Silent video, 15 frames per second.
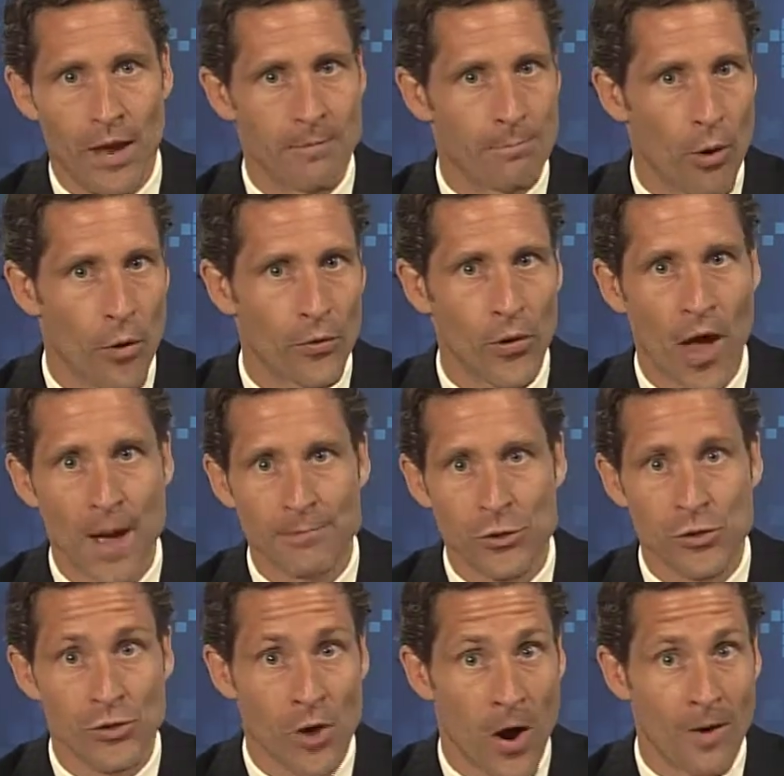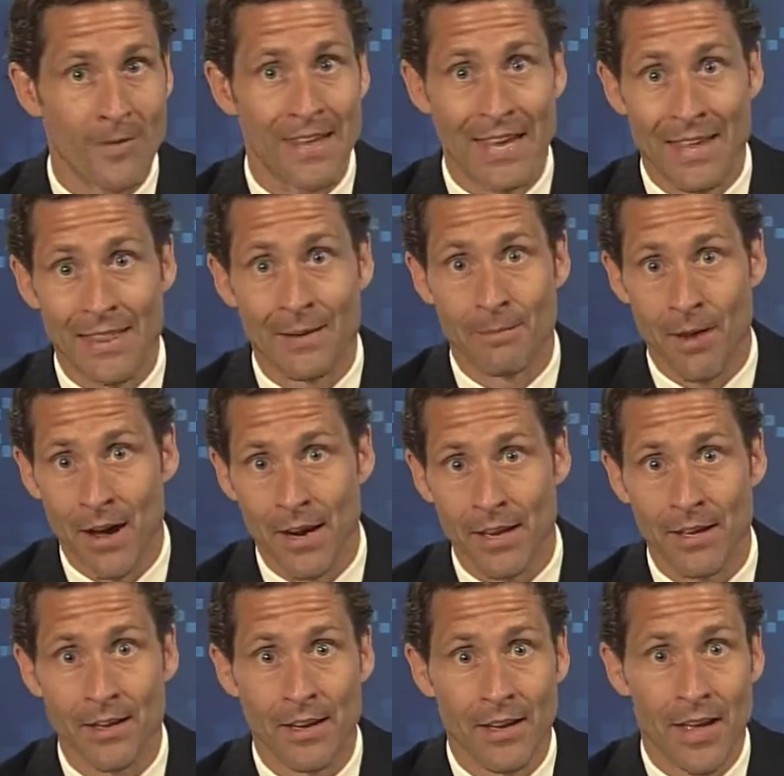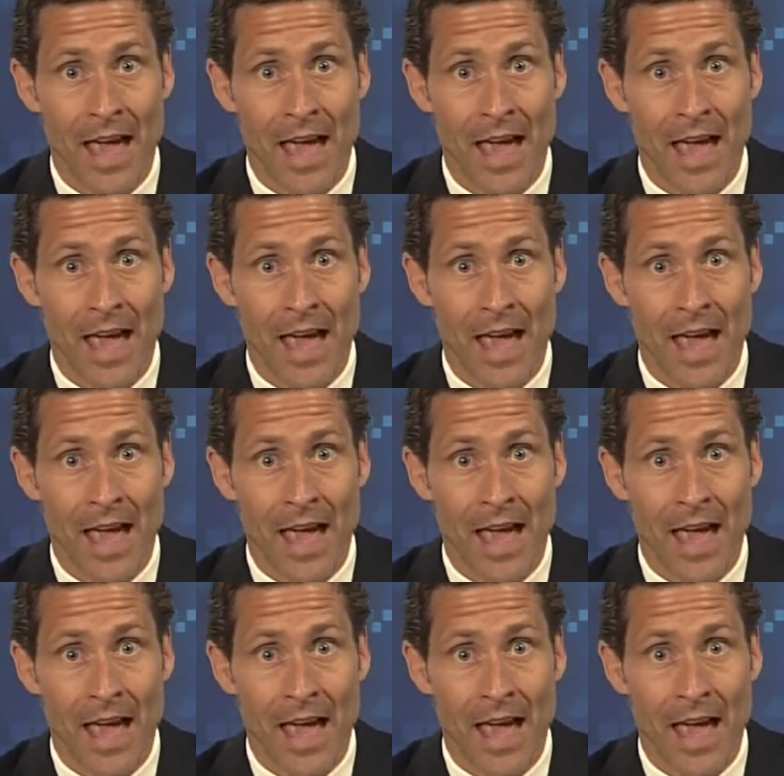and both options are in the money